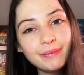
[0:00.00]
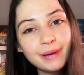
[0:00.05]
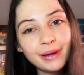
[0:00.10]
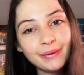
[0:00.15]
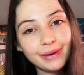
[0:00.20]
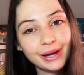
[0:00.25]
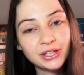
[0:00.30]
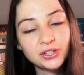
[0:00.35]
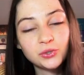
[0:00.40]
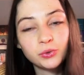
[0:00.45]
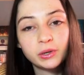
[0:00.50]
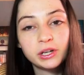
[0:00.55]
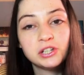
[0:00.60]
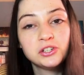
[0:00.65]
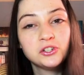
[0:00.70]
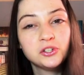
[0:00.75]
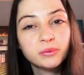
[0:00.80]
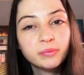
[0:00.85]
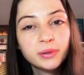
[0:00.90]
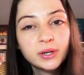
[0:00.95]
I read
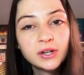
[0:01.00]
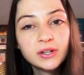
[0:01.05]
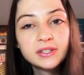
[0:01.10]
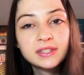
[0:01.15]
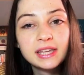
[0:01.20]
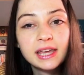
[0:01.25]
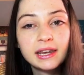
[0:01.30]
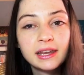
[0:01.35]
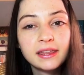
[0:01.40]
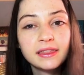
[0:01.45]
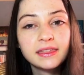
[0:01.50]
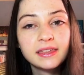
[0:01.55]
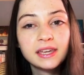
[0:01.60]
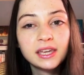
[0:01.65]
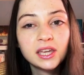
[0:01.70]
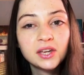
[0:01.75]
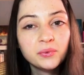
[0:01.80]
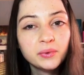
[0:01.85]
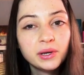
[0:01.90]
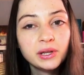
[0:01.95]
22 books, and I think
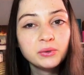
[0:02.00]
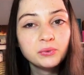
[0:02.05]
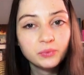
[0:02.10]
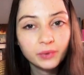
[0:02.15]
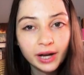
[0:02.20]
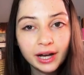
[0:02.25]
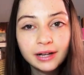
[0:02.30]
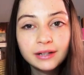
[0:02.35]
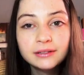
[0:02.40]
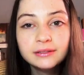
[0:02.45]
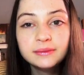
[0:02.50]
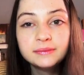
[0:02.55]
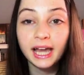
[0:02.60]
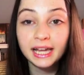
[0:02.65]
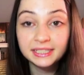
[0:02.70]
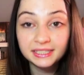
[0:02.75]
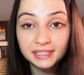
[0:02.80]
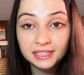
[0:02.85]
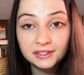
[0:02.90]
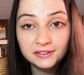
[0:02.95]
it went well.
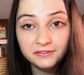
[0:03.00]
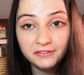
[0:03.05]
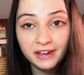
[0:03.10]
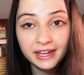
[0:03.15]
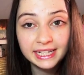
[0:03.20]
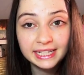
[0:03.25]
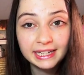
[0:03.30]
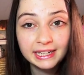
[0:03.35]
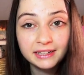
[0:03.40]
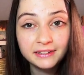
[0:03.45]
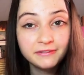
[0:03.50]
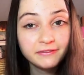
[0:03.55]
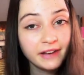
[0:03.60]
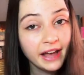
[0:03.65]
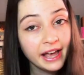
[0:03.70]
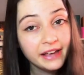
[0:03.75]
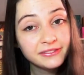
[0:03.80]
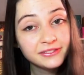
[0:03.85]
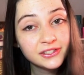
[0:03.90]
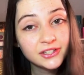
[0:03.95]
I didn't find any
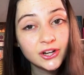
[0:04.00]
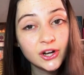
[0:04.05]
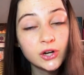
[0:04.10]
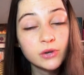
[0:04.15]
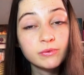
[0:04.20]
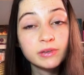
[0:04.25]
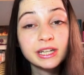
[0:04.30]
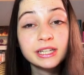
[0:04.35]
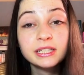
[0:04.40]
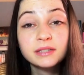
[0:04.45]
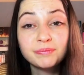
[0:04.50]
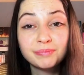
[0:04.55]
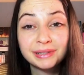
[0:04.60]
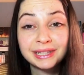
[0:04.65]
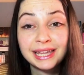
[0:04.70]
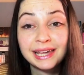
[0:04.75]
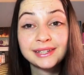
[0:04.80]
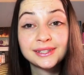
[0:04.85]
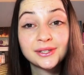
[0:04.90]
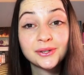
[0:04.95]
5-star reads, but
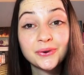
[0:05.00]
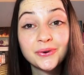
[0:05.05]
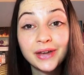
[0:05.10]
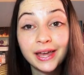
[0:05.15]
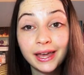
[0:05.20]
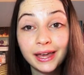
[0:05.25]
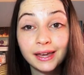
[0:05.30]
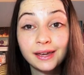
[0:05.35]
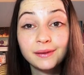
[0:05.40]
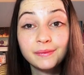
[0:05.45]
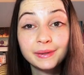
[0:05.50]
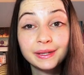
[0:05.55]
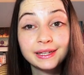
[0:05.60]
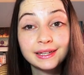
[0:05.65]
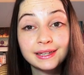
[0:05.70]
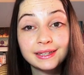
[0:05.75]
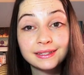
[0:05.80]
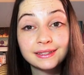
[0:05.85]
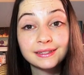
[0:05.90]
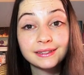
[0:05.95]
that's okay
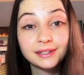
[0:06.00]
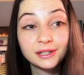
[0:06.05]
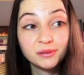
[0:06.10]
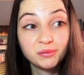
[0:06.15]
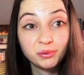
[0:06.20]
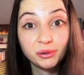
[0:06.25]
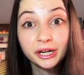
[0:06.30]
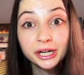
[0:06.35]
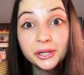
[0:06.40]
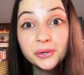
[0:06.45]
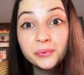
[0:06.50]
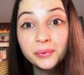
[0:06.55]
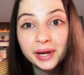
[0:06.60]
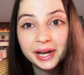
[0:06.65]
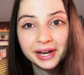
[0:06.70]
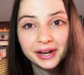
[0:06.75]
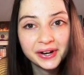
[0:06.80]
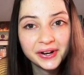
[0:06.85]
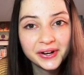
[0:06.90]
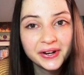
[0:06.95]
because they're pretty
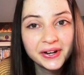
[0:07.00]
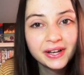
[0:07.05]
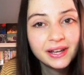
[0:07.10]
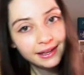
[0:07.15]
rare.